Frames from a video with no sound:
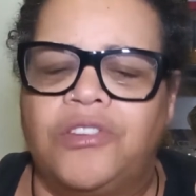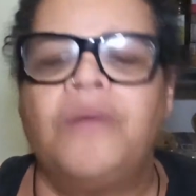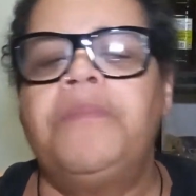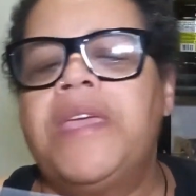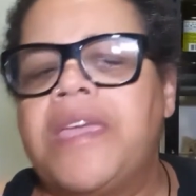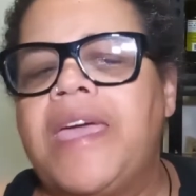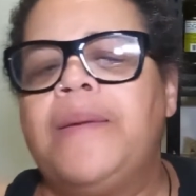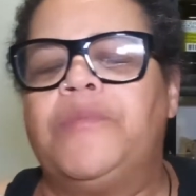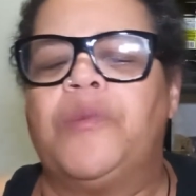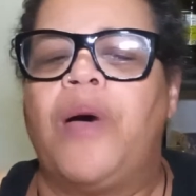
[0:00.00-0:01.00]
something
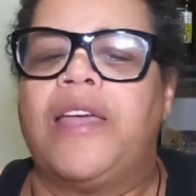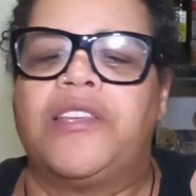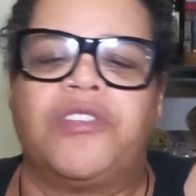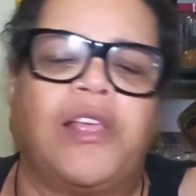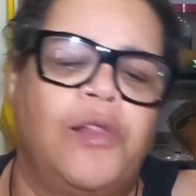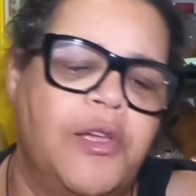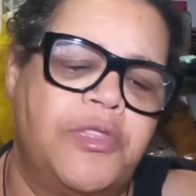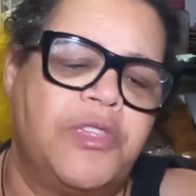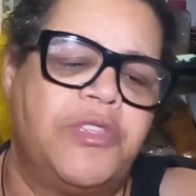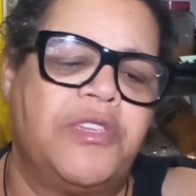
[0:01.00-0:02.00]
came to mind because I
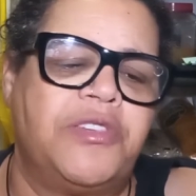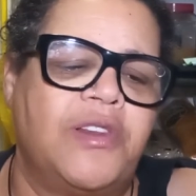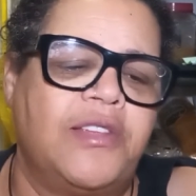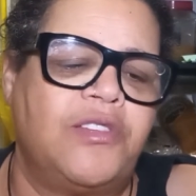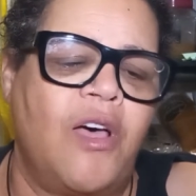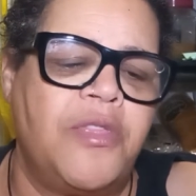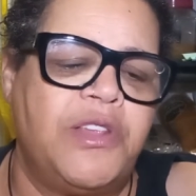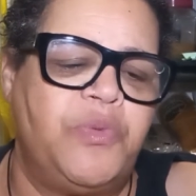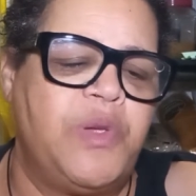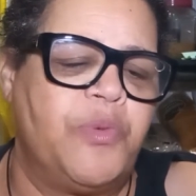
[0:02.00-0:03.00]
looked at this and I saw
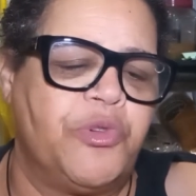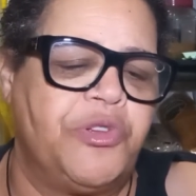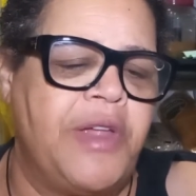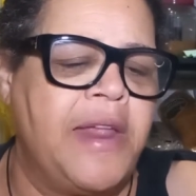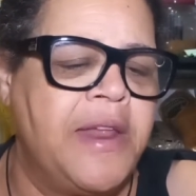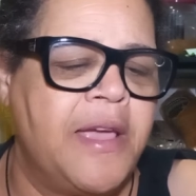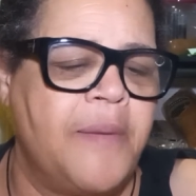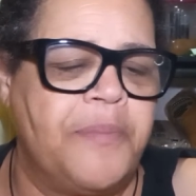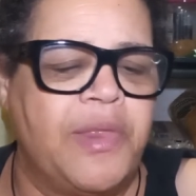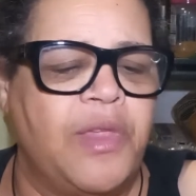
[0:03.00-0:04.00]
these people standing
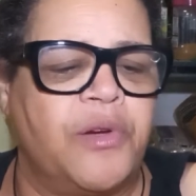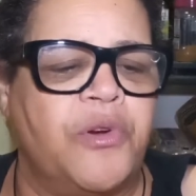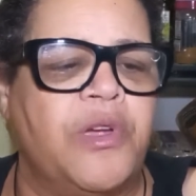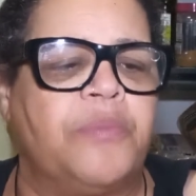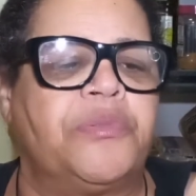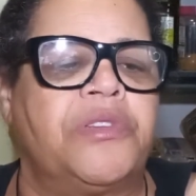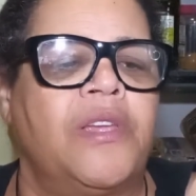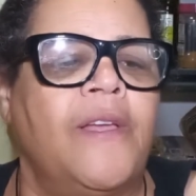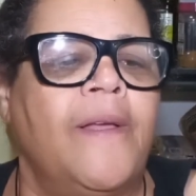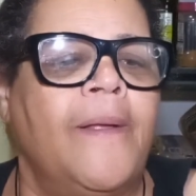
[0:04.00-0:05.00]
up in their crypts,
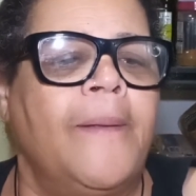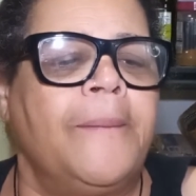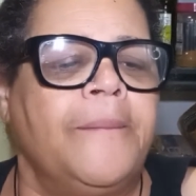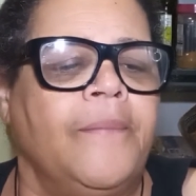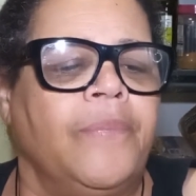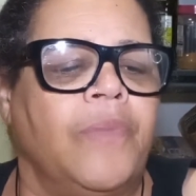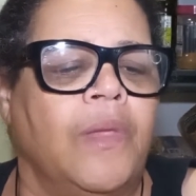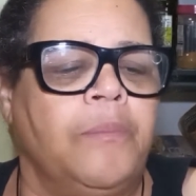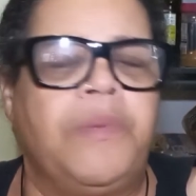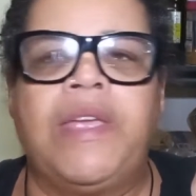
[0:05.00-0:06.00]

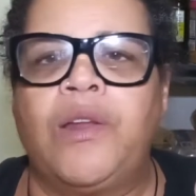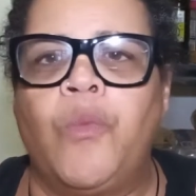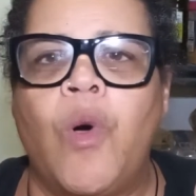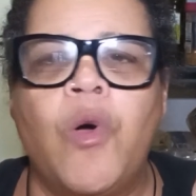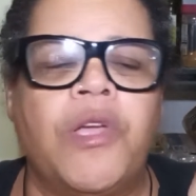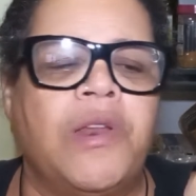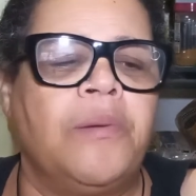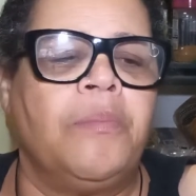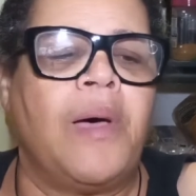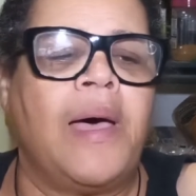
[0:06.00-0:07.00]
being
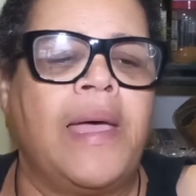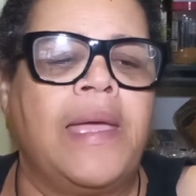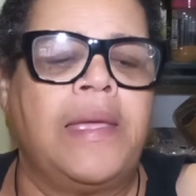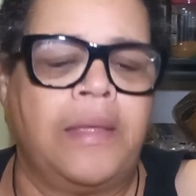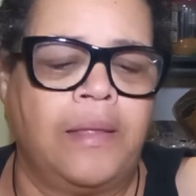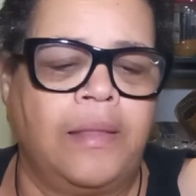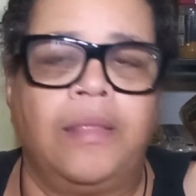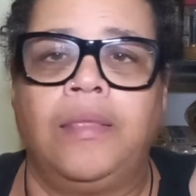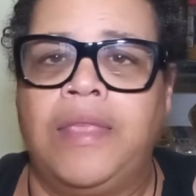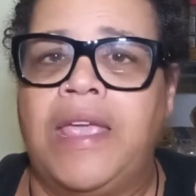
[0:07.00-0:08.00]
awoken by
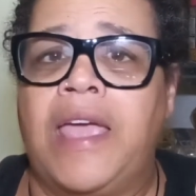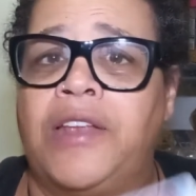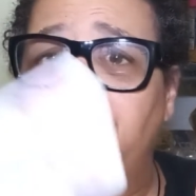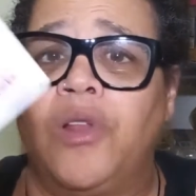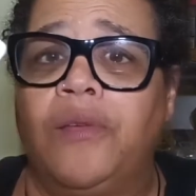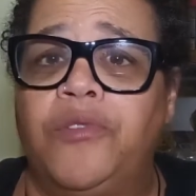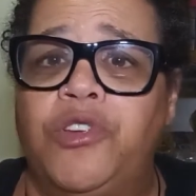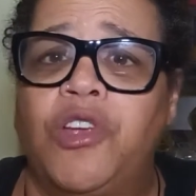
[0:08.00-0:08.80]
the Angel of